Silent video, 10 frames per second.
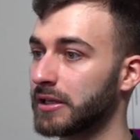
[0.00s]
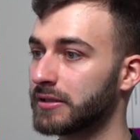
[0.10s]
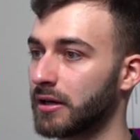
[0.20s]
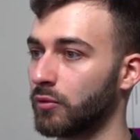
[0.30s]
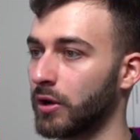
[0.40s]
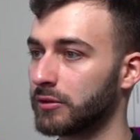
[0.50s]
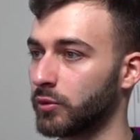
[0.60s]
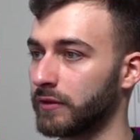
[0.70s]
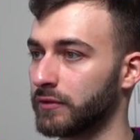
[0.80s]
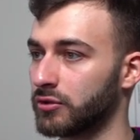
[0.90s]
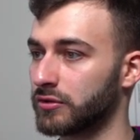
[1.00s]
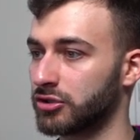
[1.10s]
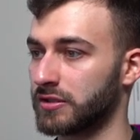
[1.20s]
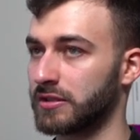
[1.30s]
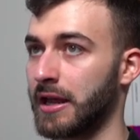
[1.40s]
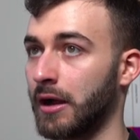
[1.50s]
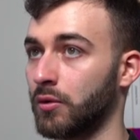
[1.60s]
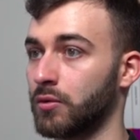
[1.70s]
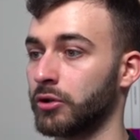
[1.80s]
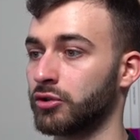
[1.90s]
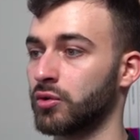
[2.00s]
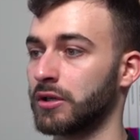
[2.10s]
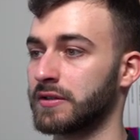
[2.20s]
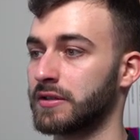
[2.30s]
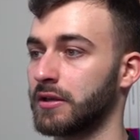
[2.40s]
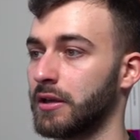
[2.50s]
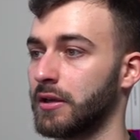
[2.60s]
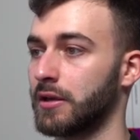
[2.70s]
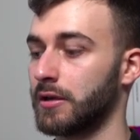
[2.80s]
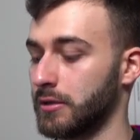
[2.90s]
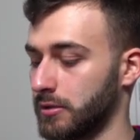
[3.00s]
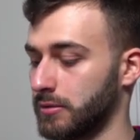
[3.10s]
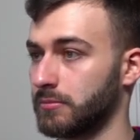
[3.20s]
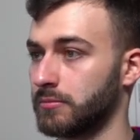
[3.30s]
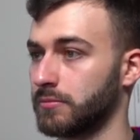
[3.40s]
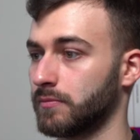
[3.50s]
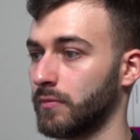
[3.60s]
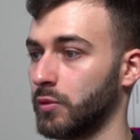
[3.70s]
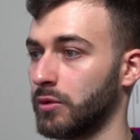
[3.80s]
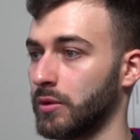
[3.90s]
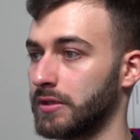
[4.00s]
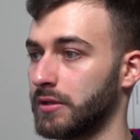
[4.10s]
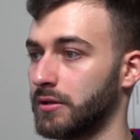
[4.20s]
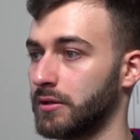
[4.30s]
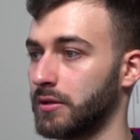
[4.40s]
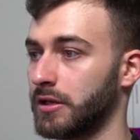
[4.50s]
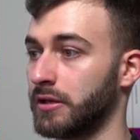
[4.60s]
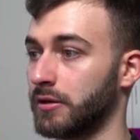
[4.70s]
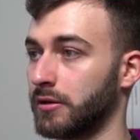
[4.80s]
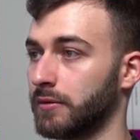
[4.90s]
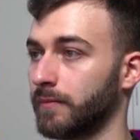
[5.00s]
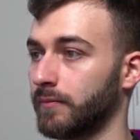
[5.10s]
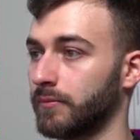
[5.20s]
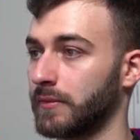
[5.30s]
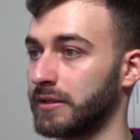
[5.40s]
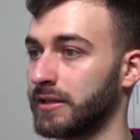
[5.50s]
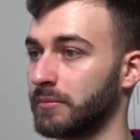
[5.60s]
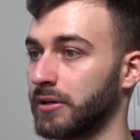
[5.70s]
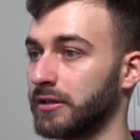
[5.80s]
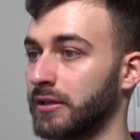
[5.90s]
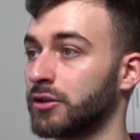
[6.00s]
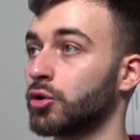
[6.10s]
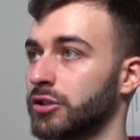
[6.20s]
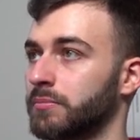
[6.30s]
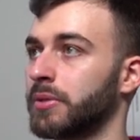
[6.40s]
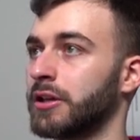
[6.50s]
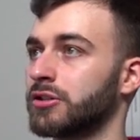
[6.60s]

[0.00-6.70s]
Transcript: are what we've used just now, which was um, where was it? Here, a template, a Notion page that we